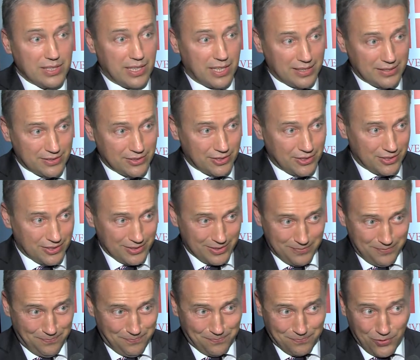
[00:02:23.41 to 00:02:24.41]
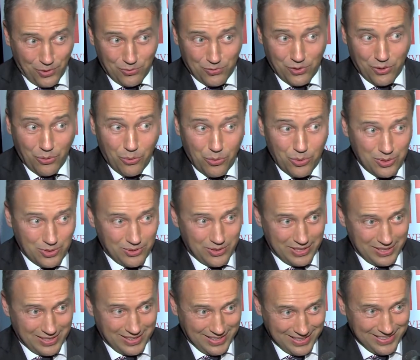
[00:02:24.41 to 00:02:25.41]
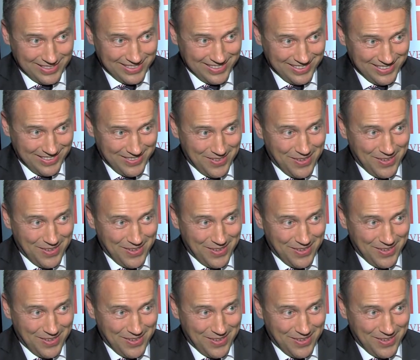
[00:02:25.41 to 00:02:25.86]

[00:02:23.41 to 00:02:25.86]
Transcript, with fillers: concerns of the authorities